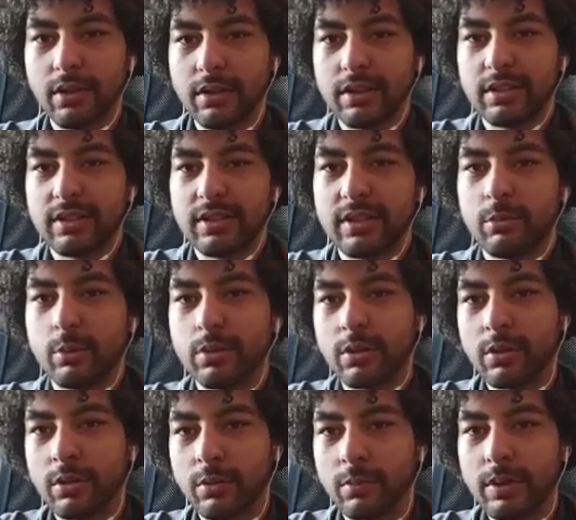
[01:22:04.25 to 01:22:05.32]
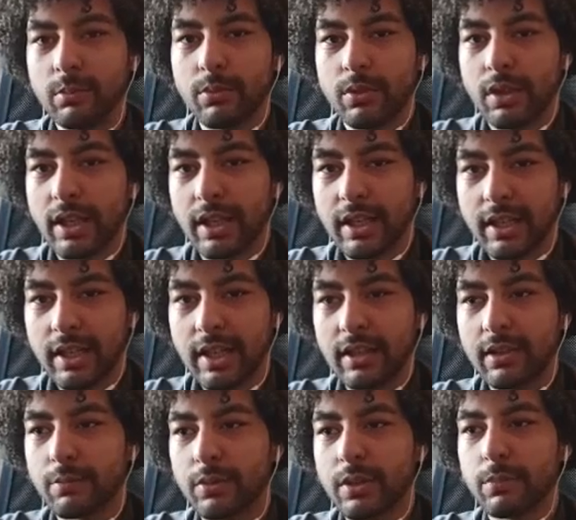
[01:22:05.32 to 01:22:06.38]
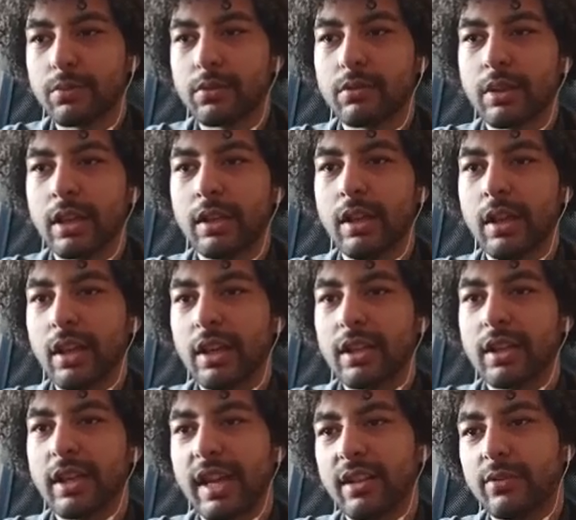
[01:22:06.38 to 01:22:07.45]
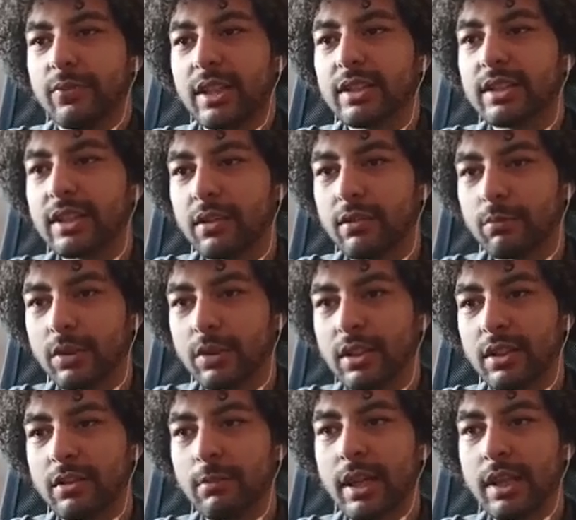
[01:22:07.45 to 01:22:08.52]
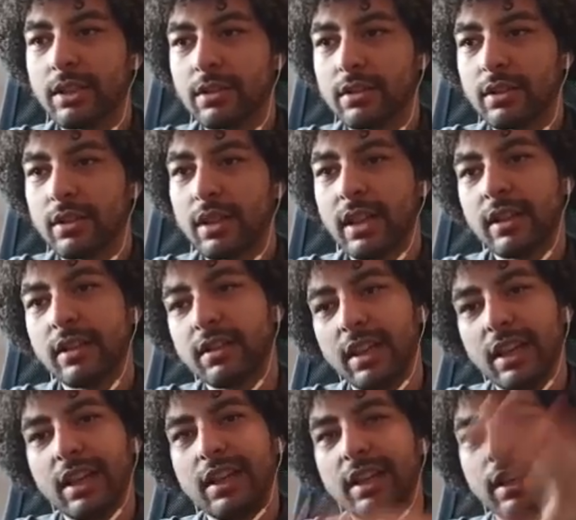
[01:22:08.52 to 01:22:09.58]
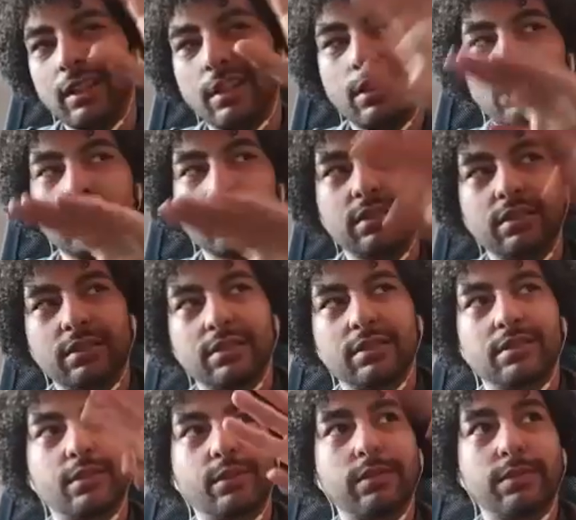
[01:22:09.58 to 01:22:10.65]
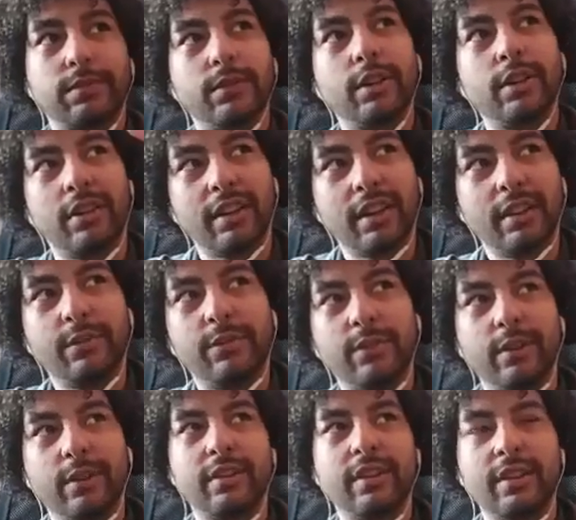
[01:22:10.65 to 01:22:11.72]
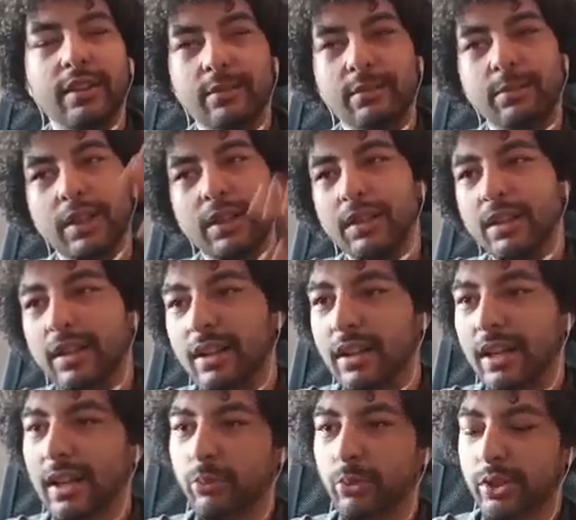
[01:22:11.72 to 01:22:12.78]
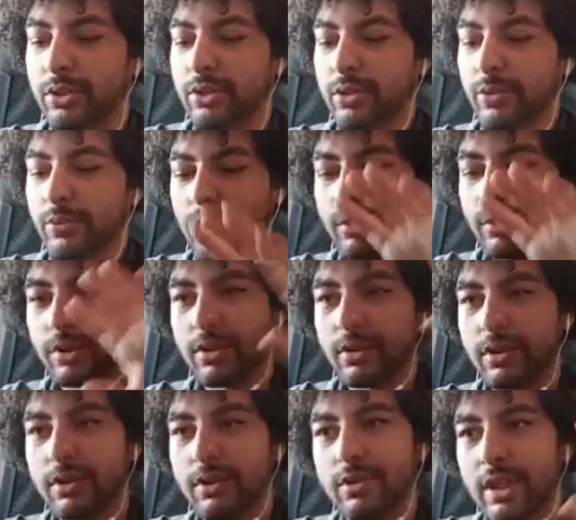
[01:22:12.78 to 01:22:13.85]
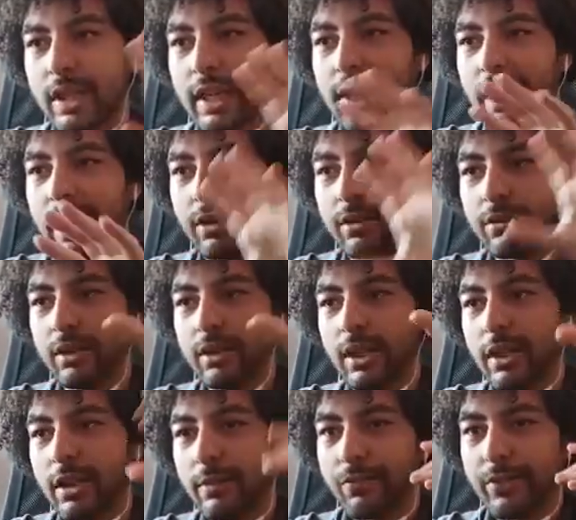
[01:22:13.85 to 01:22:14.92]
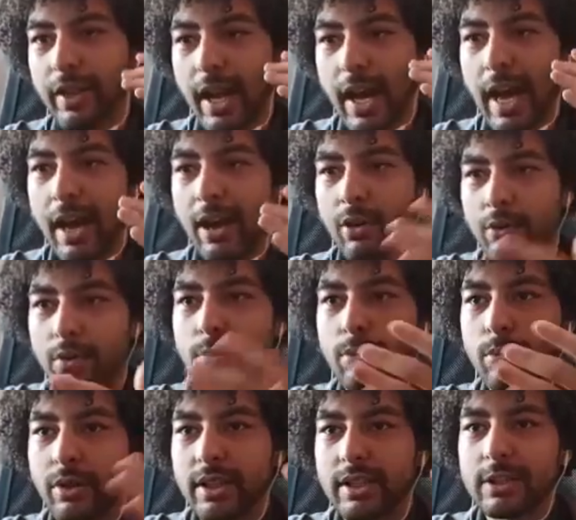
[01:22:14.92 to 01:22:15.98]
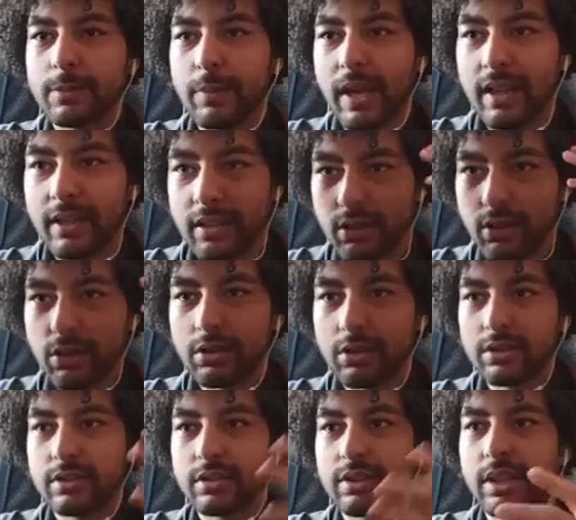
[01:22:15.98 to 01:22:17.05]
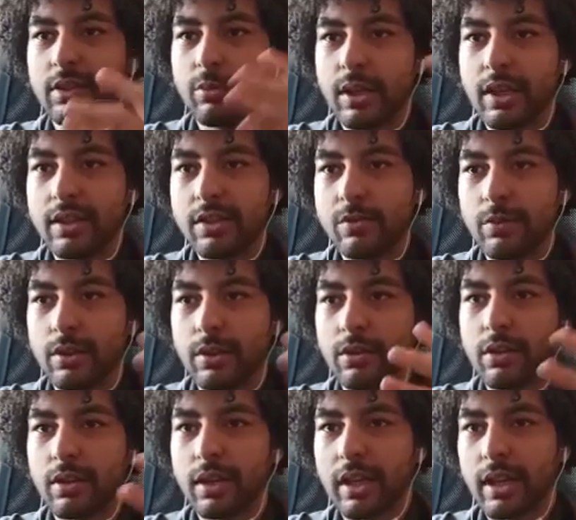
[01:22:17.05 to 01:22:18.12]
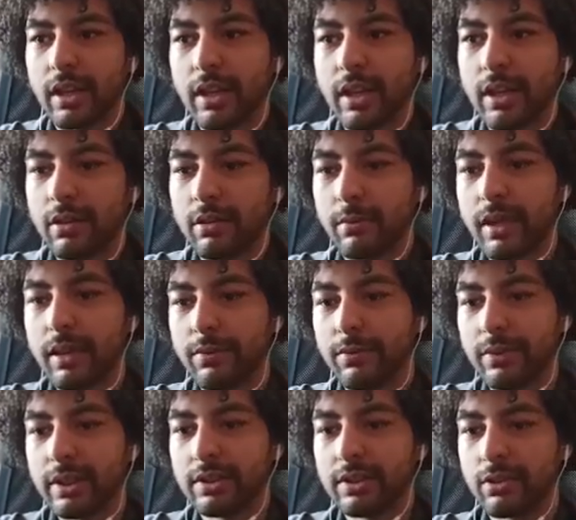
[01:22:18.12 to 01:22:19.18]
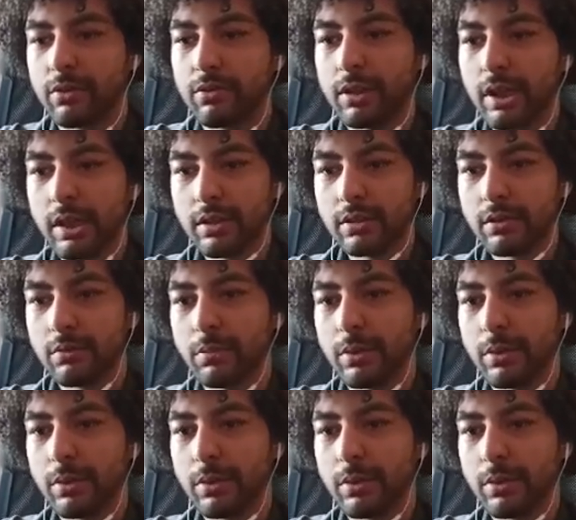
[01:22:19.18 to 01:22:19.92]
It will all be more like enlightened people, right? Kind of, that's how one can imagine it. And it goes further and further, but I'm not sure if I want to go into that, like how more expanded consciousness and awareness will look like and how it manifests in creation.